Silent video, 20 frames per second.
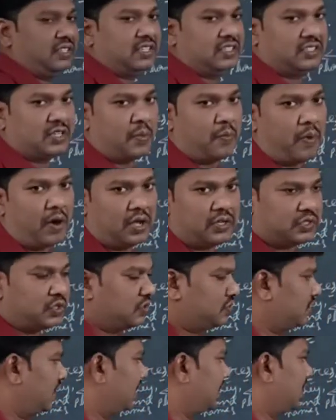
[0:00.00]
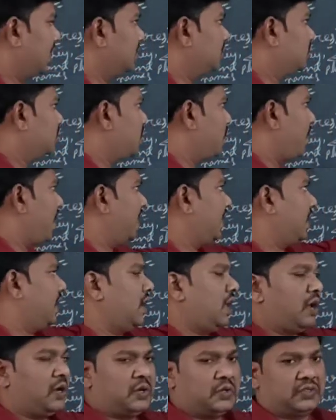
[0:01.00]
is a positive sentence. To make a
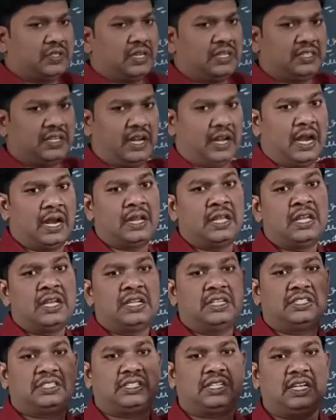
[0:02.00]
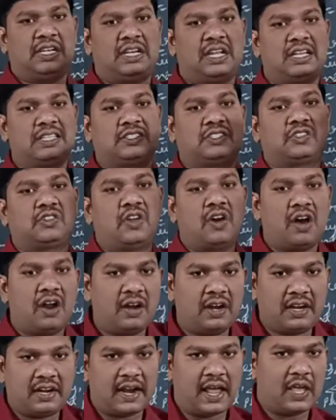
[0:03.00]
negative sentence, she does
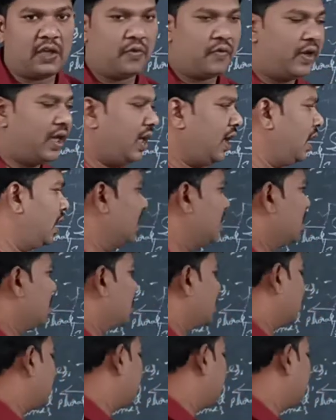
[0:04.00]
not drive a